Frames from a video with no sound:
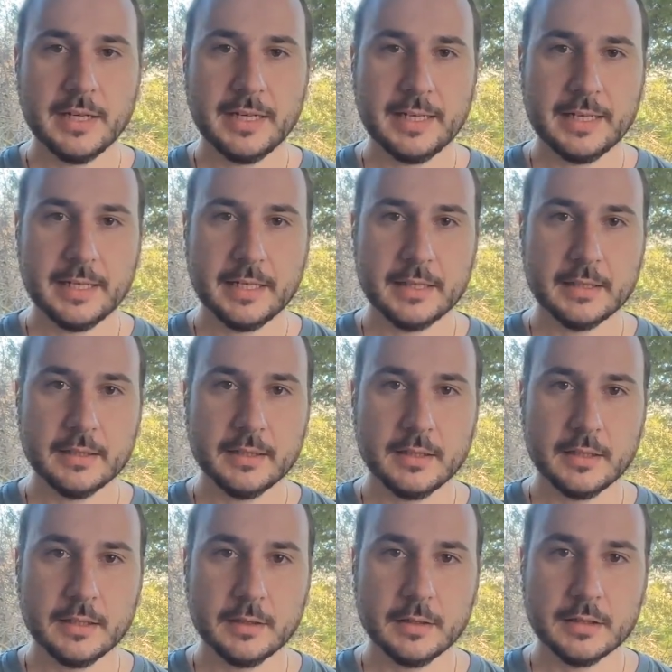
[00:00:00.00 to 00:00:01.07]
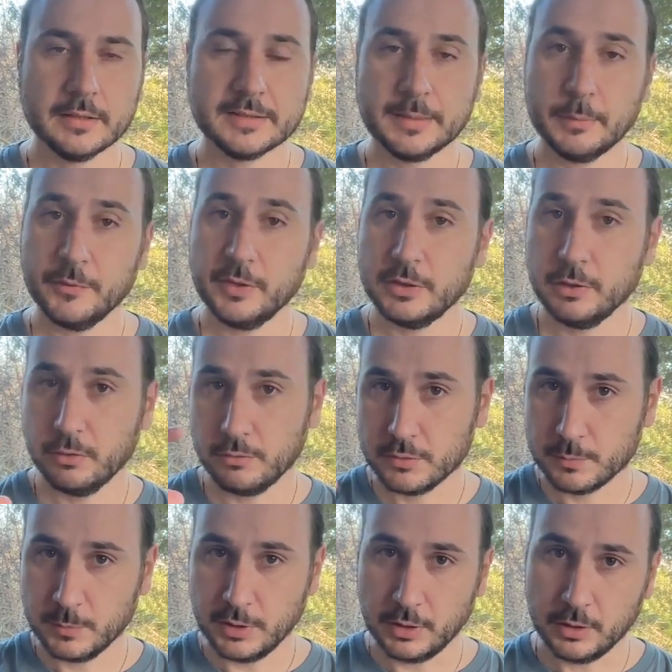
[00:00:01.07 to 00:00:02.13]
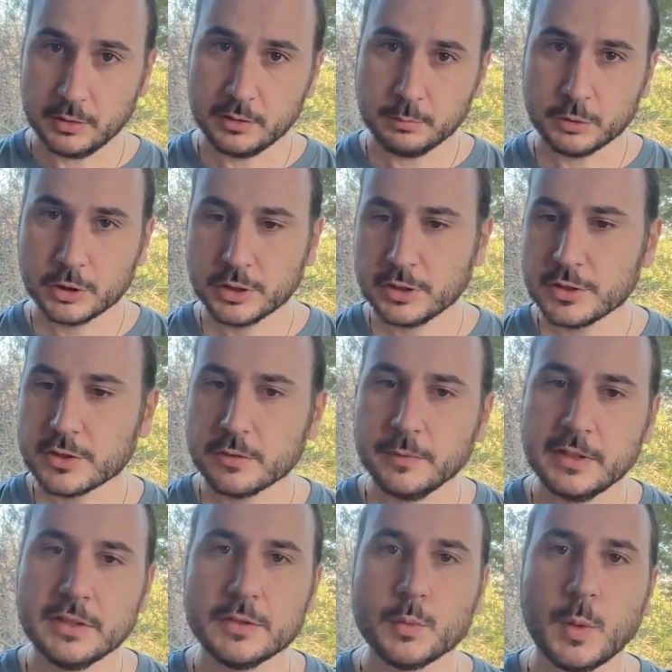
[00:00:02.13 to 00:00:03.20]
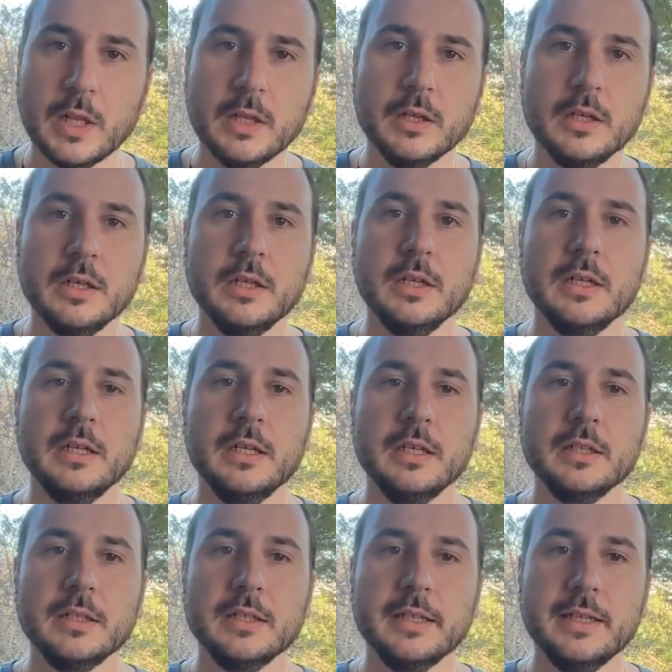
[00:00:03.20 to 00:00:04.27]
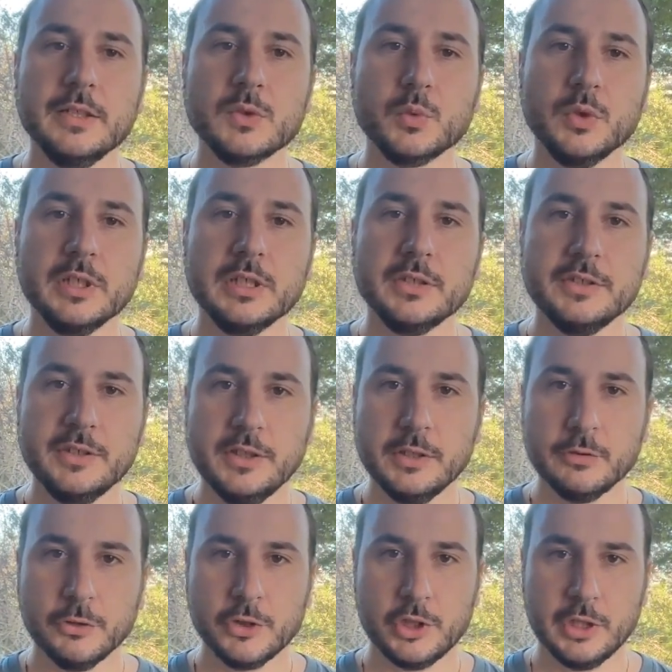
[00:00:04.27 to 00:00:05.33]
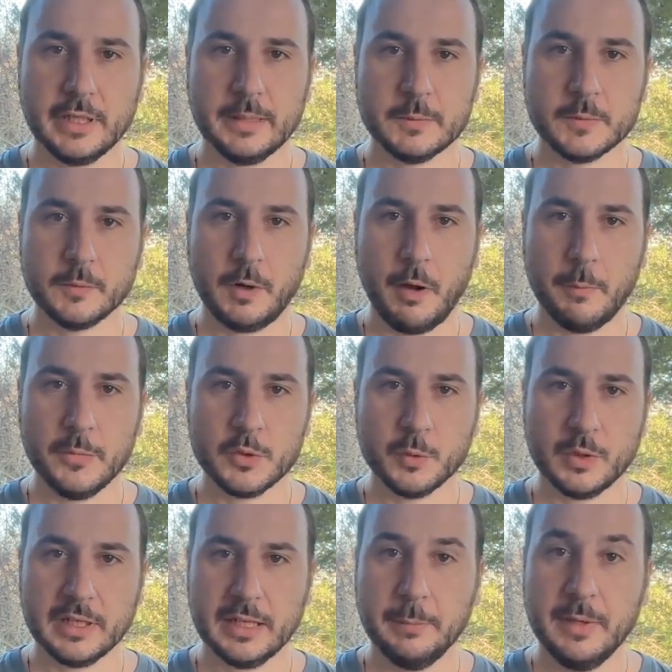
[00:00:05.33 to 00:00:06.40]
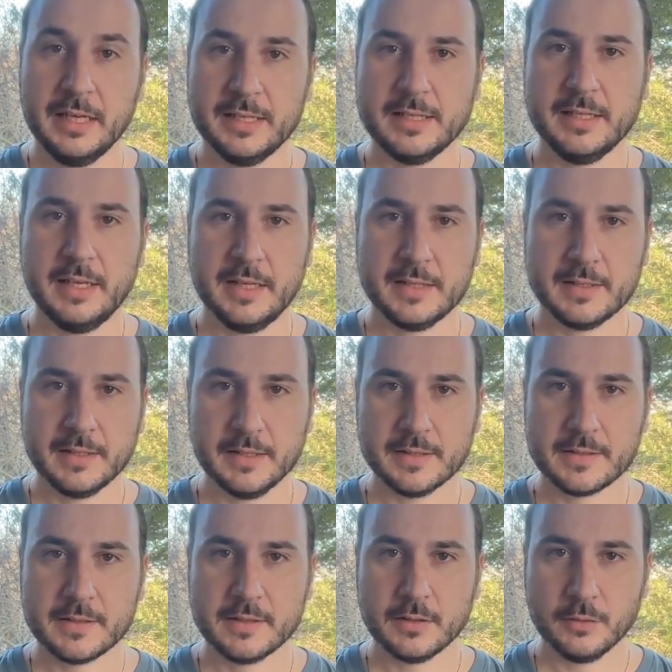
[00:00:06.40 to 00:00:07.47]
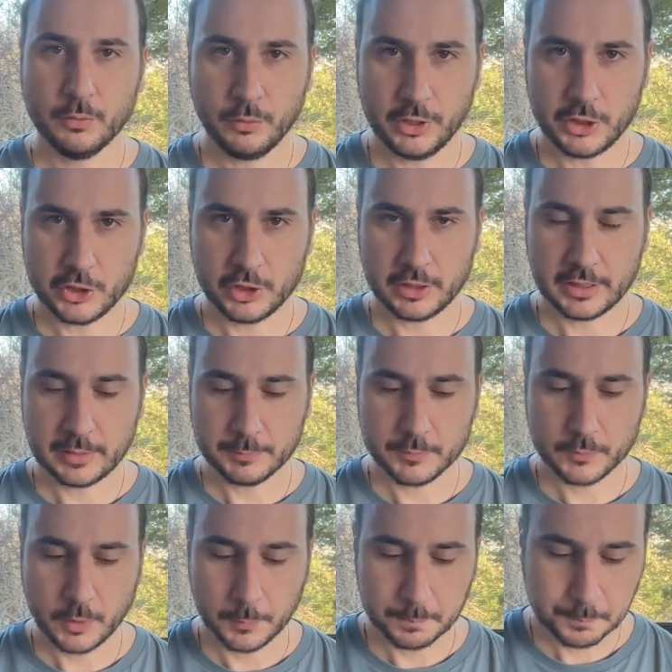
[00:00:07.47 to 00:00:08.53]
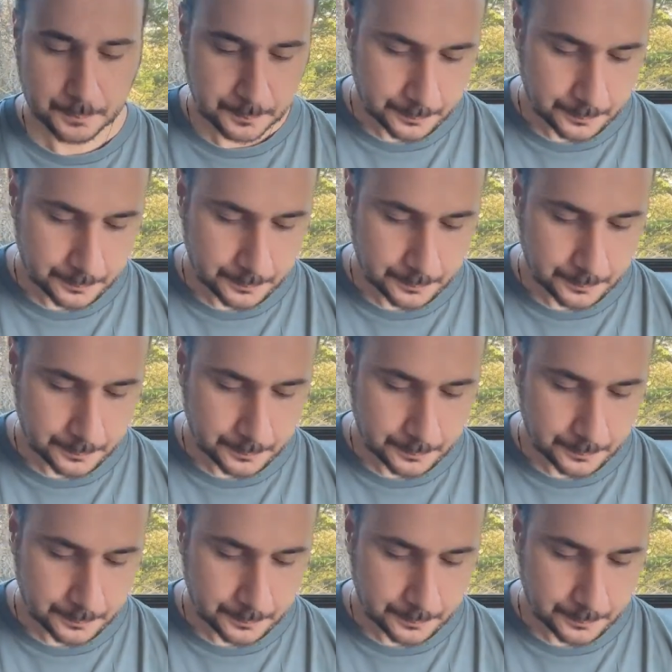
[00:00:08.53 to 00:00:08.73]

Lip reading: And some of it goes beyond the borders of it as well. It's where tea originally comes from. It's where Camellia sinensis originally comes from.